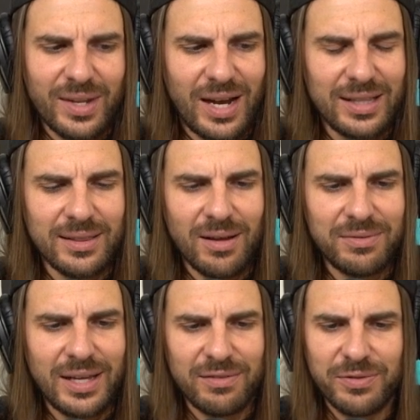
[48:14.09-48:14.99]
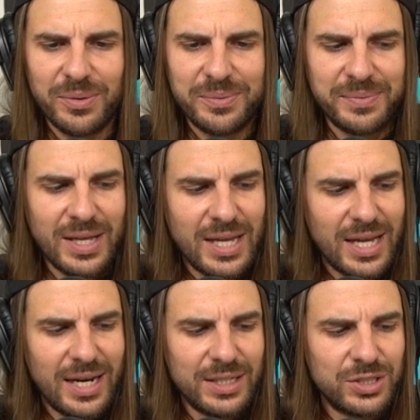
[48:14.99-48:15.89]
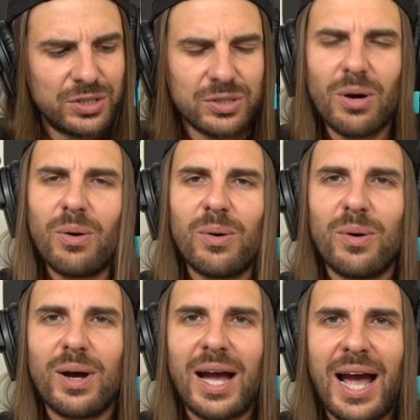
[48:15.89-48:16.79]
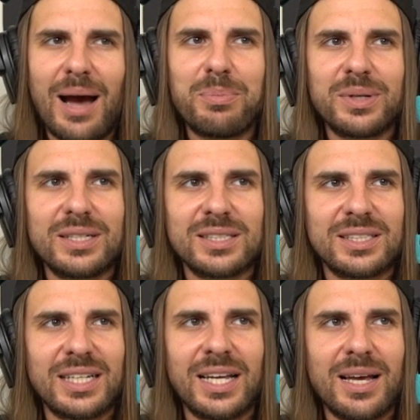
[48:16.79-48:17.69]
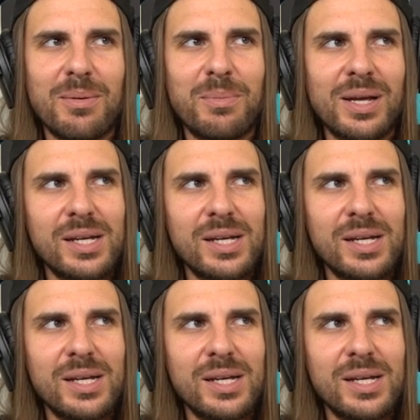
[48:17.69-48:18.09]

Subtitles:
I love that fool. And it is so happy to see him.